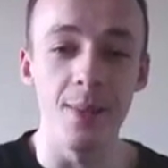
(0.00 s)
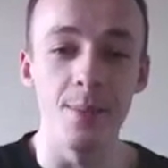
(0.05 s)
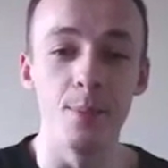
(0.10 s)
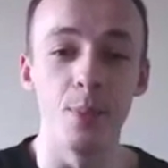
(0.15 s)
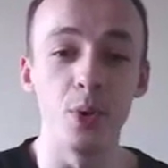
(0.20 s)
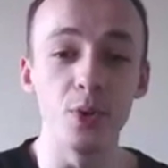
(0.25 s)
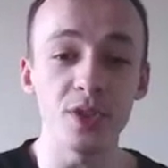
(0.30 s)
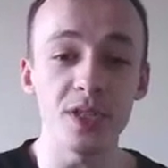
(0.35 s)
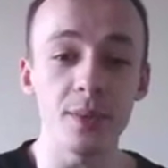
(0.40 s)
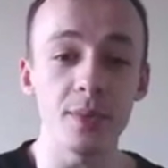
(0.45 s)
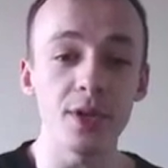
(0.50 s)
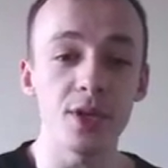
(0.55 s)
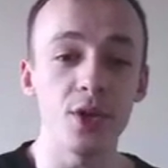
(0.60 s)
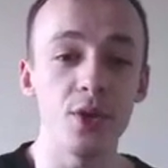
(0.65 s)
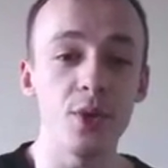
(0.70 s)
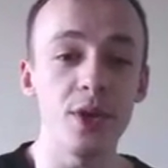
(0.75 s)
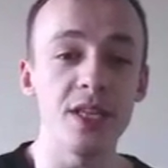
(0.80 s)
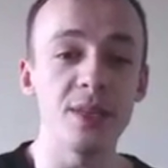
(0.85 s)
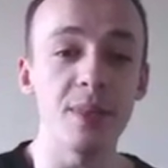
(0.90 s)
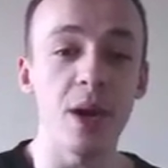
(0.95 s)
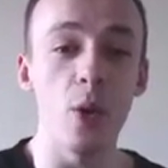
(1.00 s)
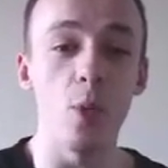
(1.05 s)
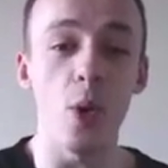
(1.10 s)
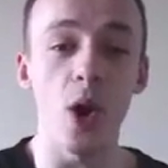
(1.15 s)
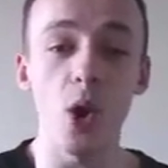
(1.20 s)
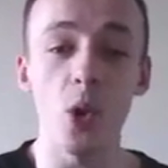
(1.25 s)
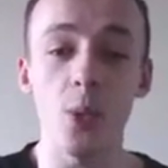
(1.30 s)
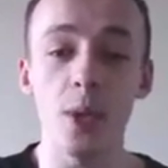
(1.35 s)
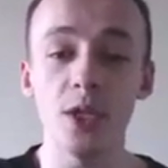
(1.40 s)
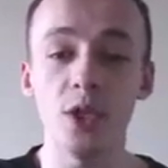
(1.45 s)
Bonus number 2 is my
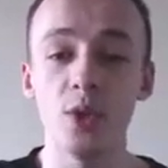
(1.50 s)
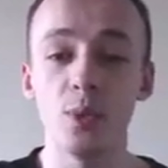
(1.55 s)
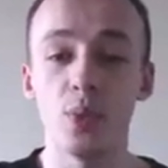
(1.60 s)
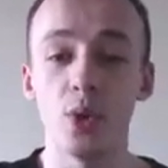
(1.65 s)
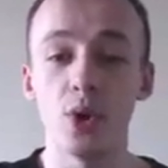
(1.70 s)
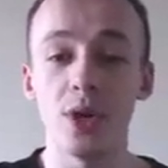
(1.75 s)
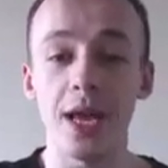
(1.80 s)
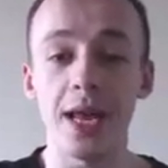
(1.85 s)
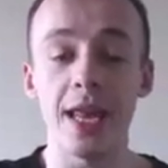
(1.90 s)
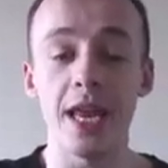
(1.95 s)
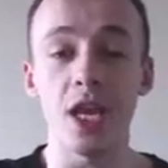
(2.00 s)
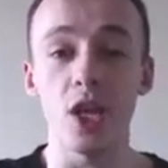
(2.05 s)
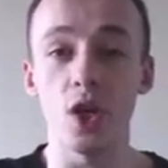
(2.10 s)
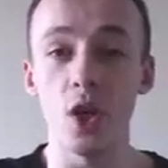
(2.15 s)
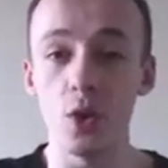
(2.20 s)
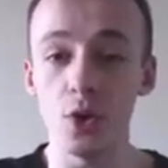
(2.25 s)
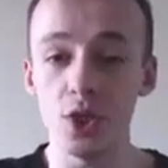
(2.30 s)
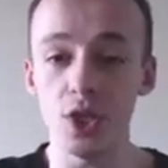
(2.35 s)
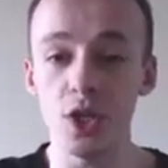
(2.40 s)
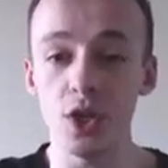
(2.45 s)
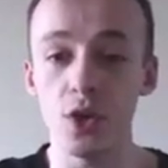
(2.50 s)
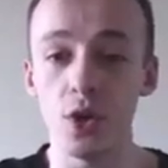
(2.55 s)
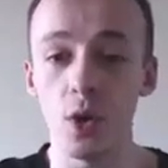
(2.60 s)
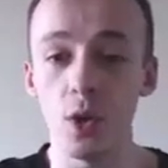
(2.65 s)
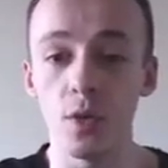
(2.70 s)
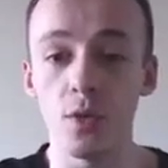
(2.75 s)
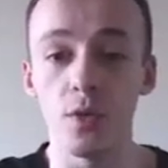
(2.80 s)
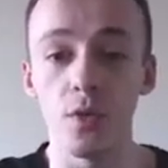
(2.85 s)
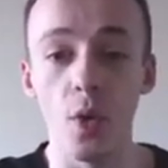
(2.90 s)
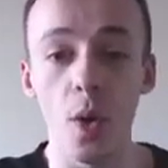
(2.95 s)
one-on-one support and a coaching
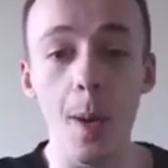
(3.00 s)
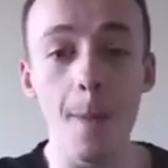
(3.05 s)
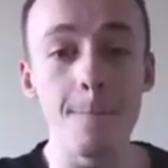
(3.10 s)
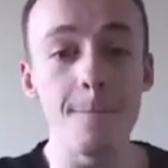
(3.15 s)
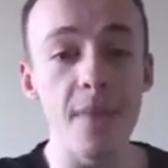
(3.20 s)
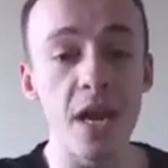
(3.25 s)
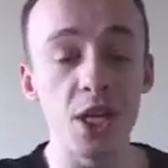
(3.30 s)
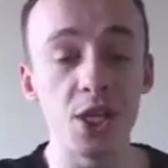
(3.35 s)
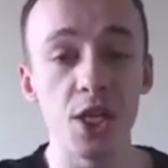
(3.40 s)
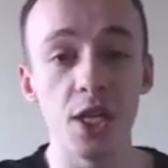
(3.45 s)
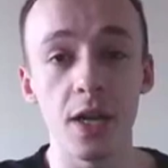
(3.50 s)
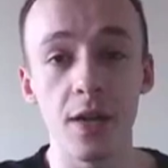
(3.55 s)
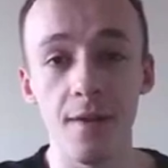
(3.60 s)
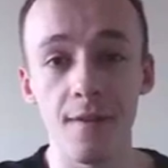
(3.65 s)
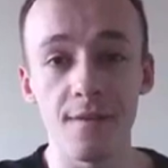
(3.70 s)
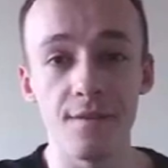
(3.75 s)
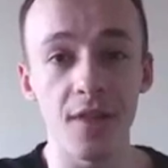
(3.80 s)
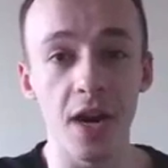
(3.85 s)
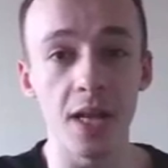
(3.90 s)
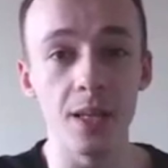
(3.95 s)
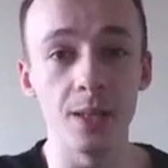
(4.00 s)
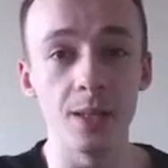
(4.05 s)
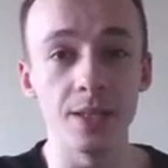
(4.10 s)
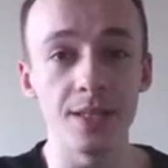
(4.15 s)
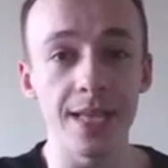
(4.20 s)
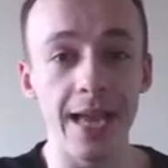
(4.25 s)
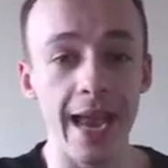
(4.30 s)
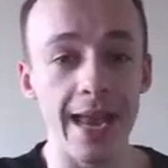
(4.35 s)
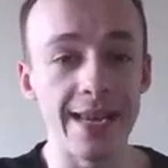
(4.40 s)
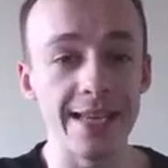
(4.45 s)
call for Magick
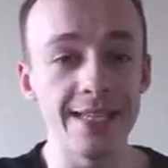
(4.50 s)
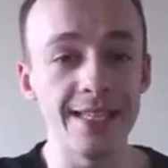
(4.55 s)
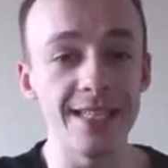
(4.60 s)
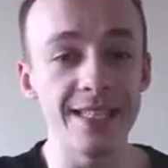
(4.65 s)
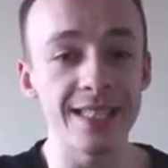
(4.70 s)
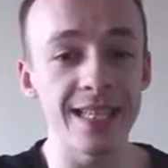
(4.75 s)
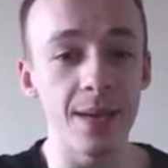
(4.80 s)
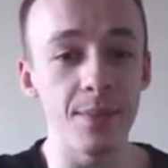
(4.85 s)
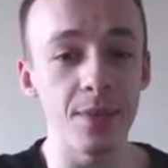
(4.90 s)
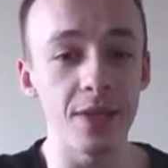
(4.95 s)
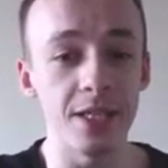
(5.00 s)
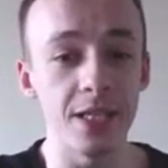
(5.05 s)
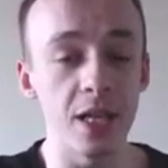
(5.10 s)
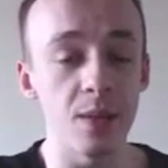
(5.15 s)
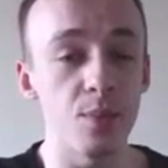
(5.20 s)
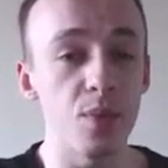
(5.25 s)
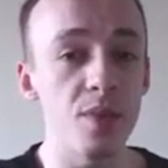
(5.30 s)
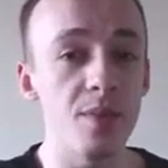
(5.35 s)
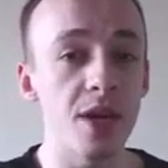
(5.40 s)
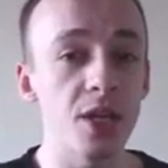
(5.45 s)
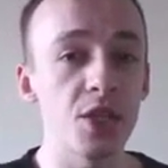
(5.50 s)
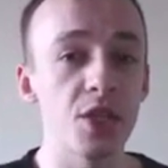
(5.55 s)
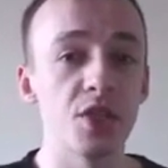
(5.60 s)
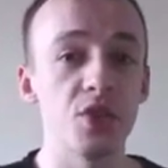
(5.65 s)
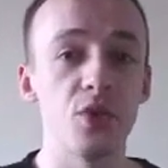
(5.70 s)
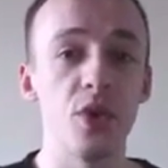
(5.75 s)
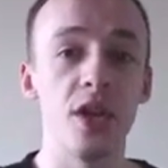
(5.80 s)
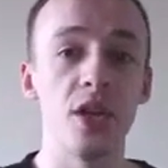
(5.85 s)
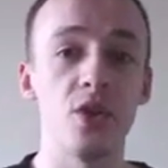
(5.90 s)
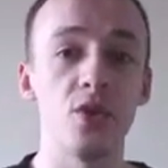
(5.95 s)
Funnels, and this is something that pretty much is
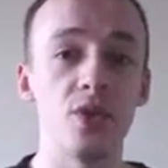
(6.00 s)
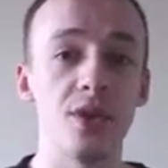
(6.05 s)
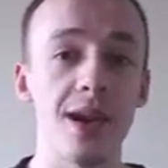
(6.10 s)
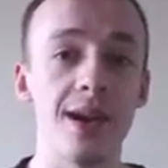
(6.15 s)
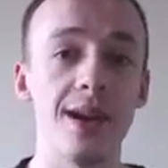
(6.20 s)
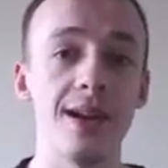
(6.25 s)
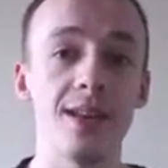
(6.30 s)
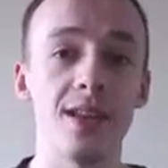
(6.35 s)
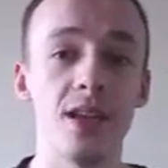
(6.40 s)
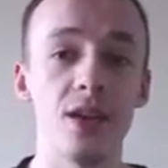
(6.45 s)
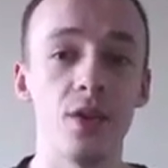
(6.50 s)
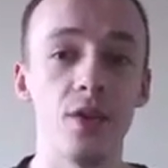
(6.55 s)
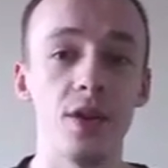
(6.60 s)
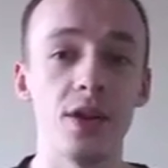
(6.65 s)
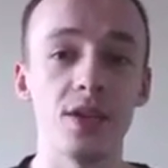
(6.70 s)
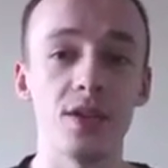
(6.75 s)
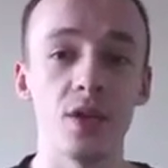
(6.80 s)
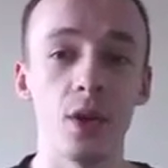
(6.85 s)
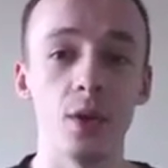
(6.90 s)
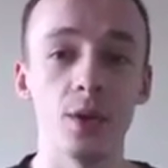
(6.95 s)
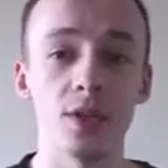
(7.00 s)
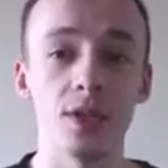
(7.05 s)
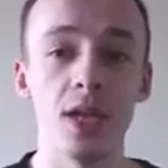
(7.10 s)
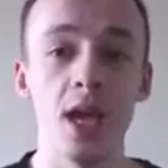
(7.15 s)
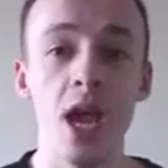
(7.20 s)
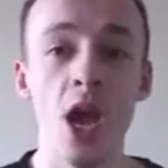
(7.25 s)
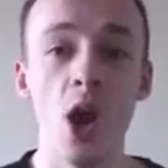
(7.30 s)
going to guarantee your results.